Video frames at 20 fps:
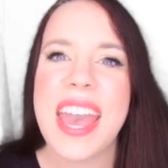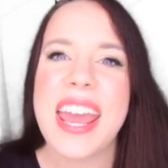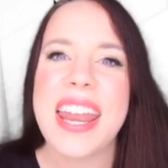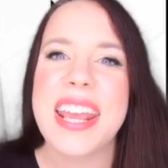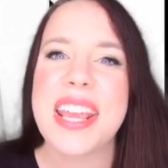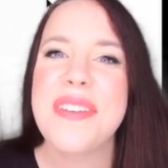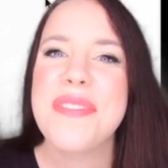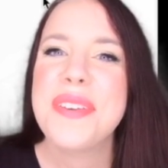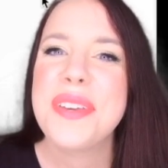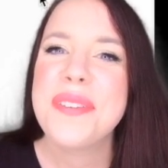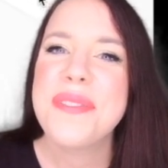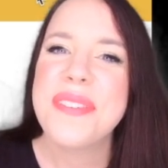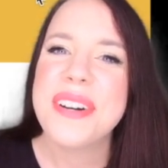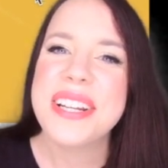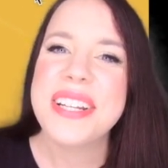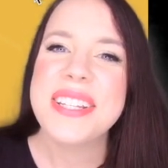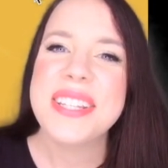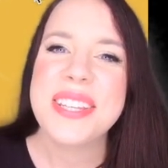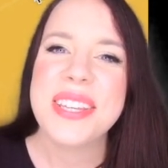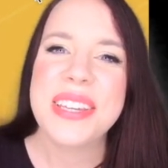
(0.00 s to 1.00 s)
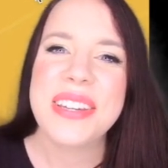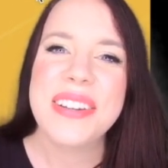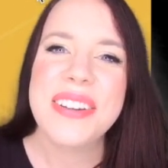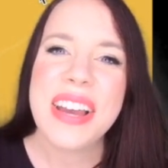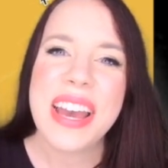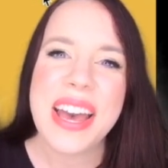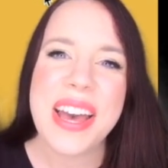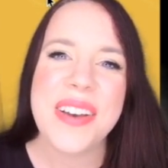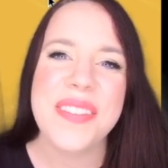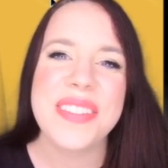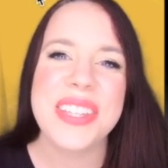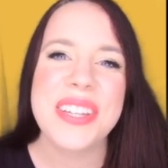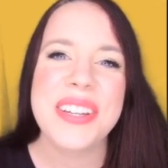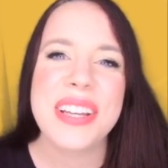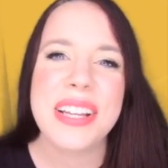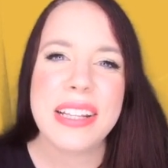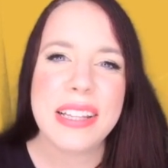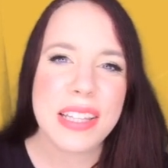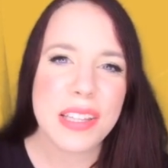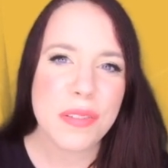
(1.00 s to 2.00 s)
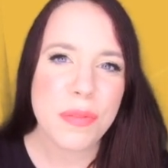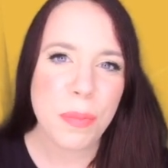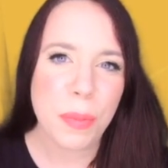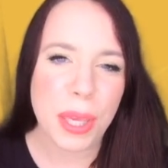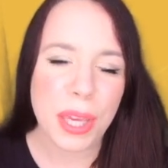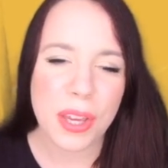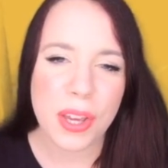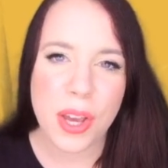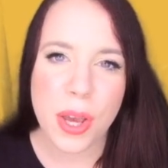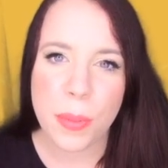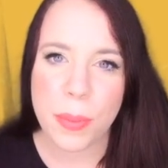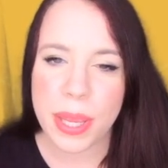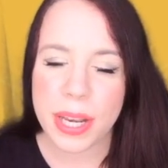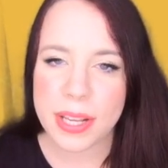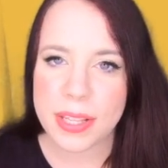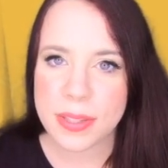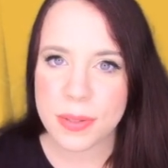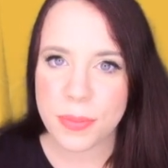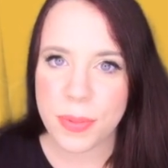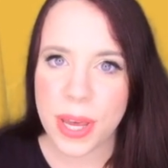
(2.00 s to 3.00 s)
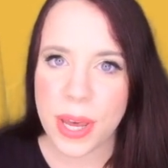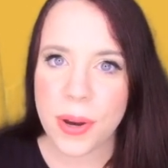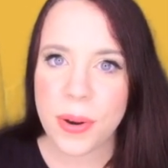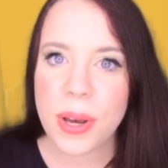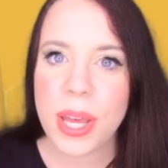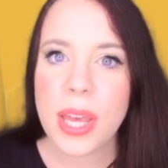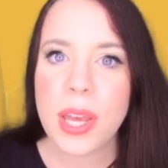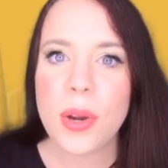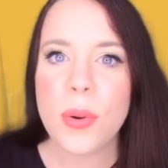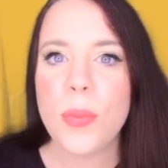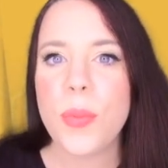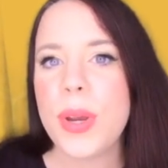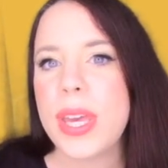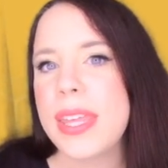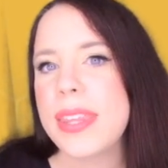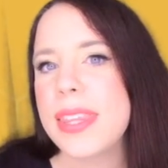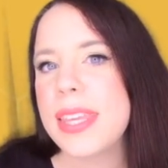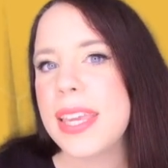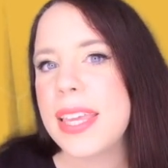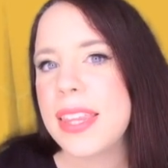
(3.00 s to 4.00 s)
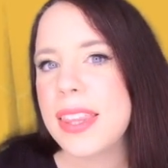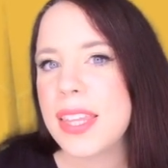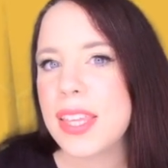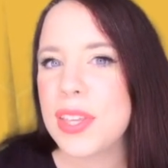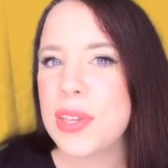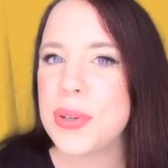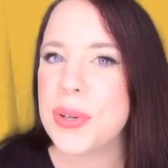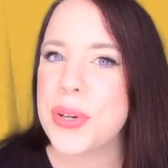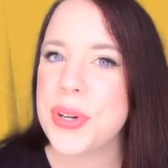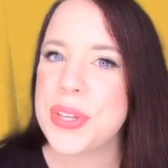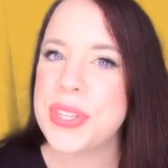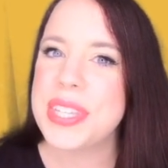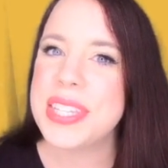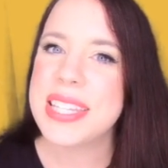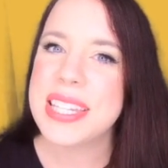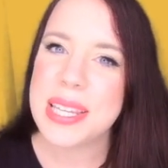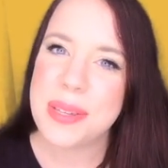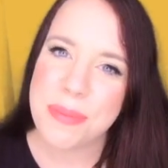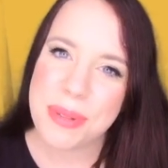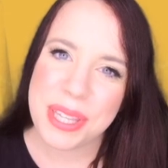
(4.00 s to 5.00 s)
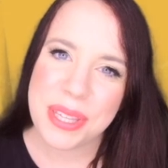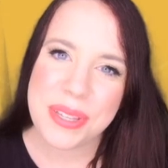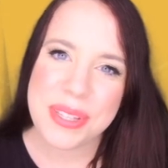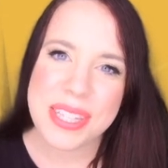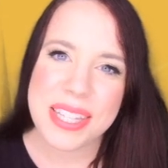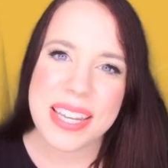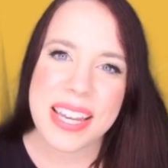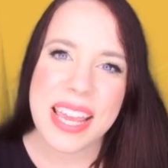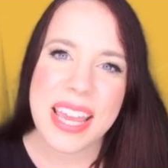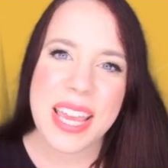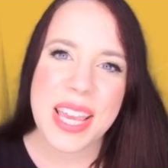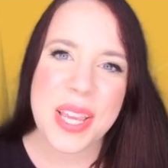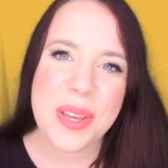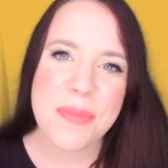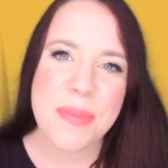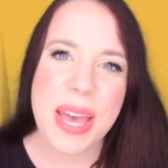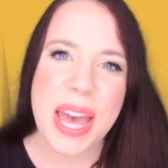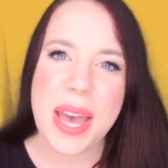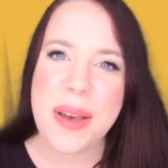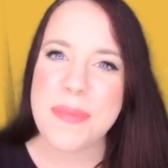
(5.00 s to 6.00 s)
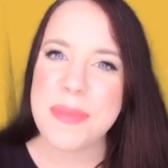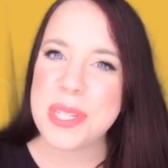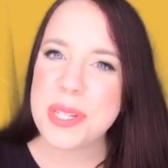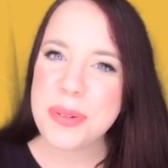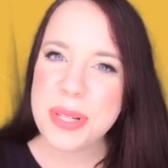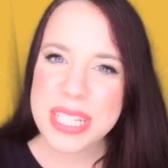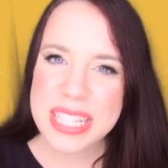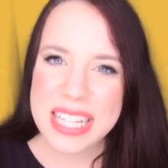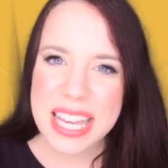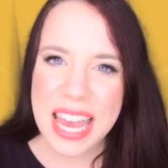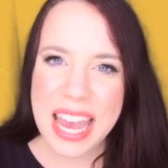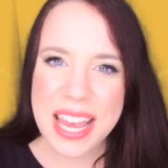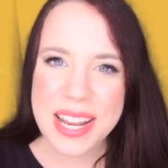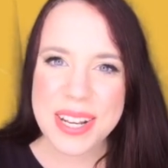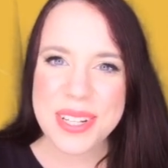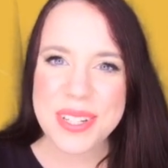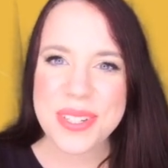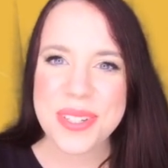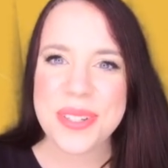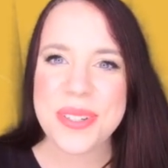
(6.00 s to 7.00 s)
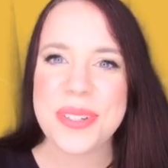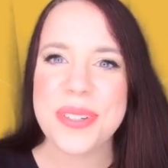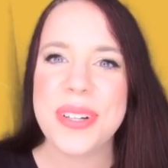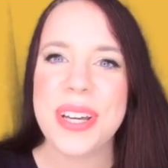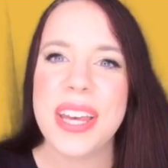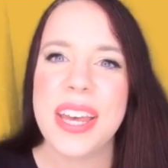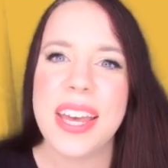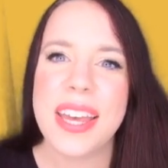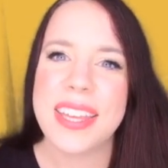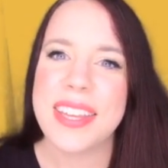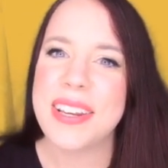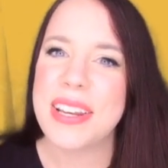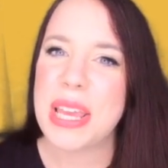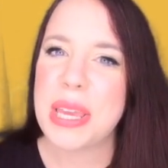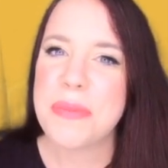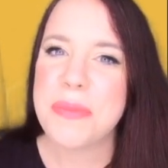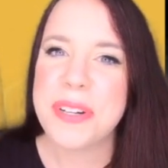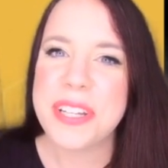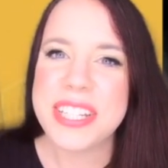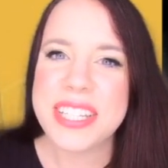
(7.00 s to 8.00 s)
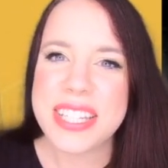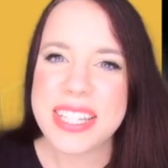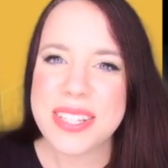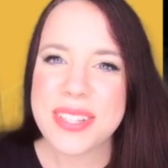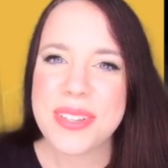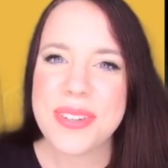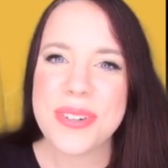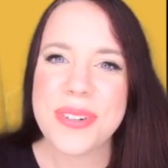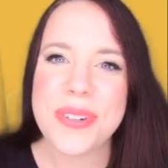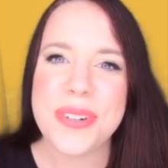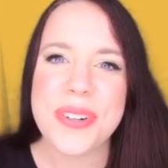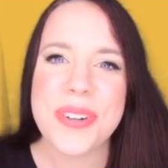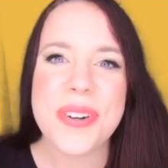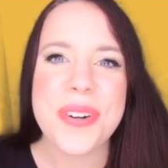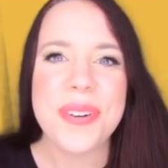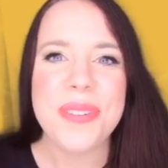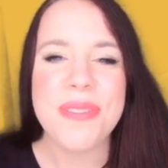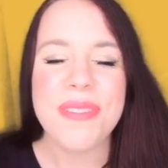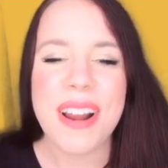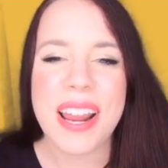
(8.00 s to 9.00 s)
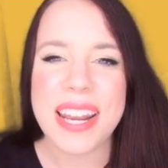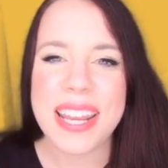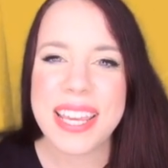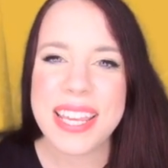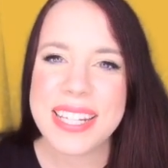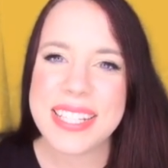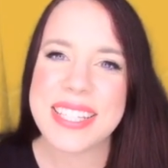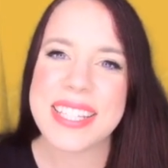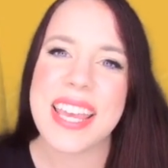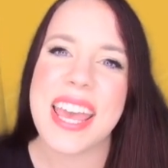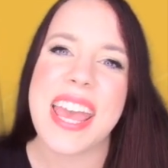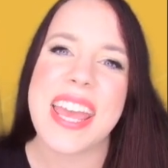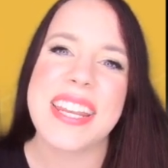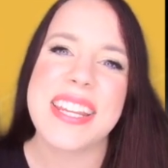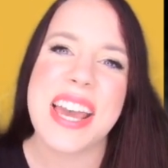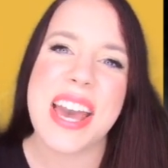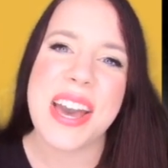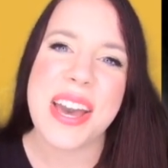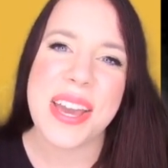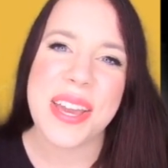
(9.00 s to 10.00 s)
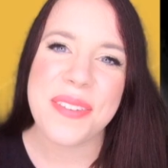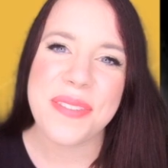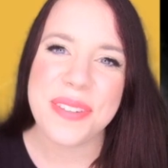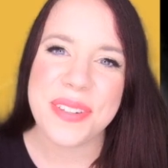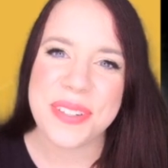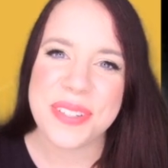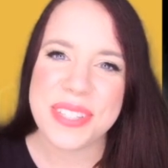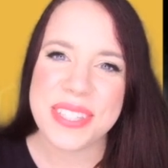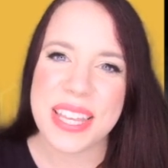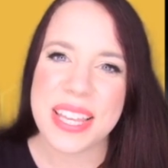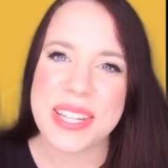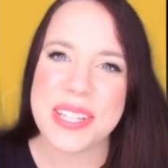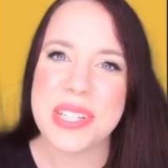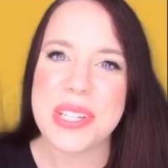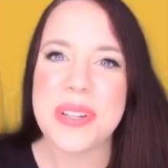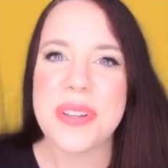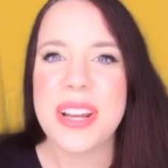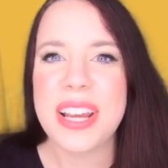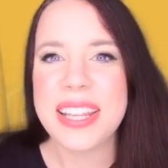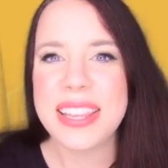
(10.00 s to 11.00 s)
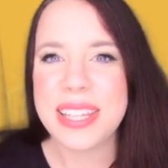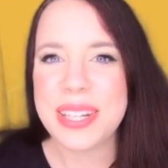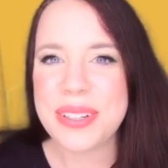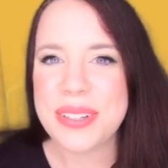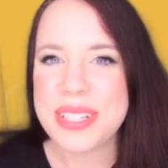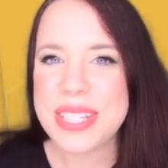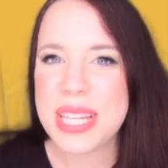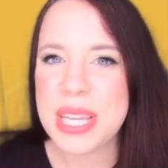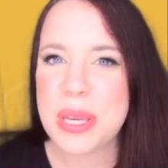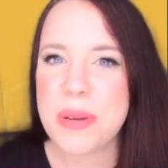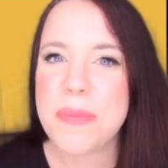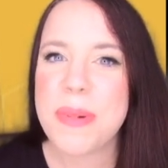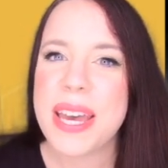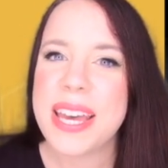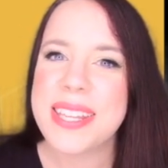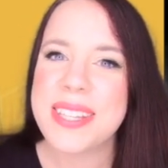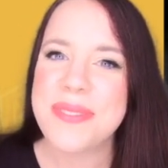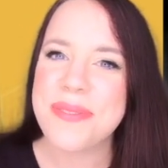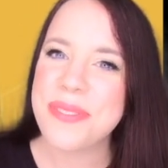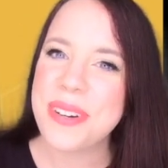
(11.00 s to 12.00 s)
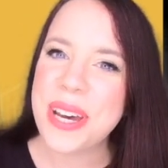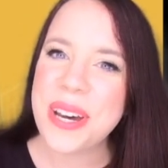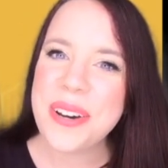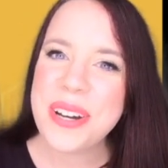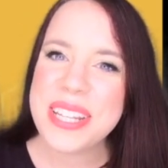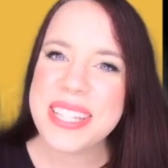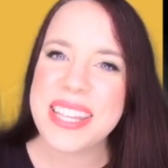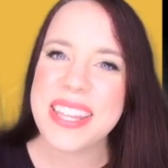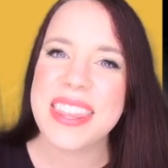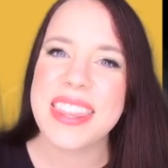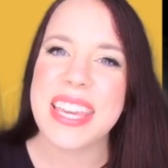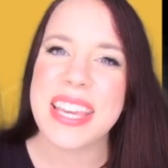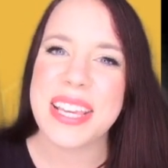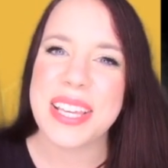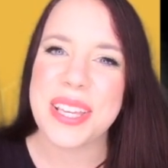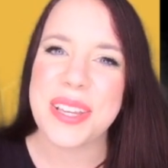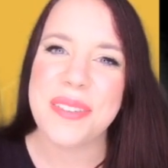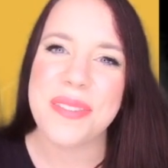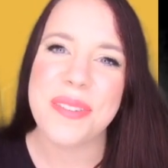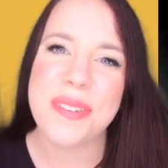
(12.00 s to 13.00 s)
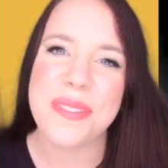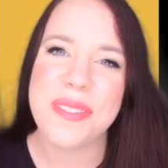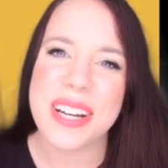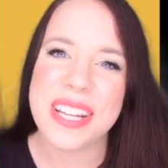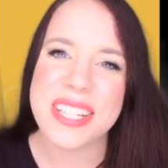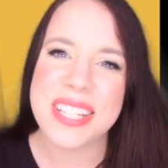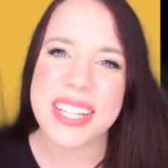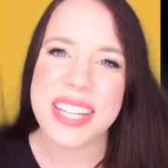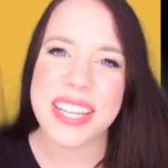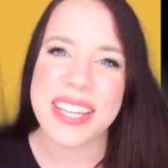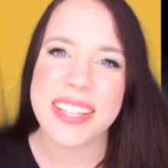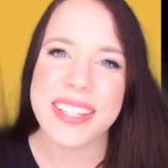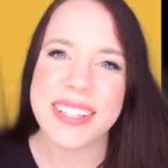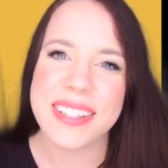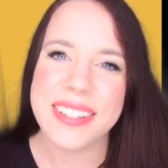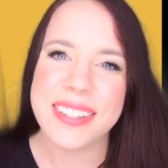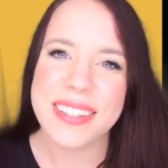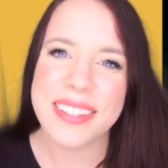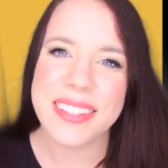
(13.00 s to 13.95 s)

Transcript: and if you want to, you can leave me a comment as well with either your Steemit username, Twitter handle, your name on Discord or Reddit, and I will send you a little tip as well as a thank you for watching.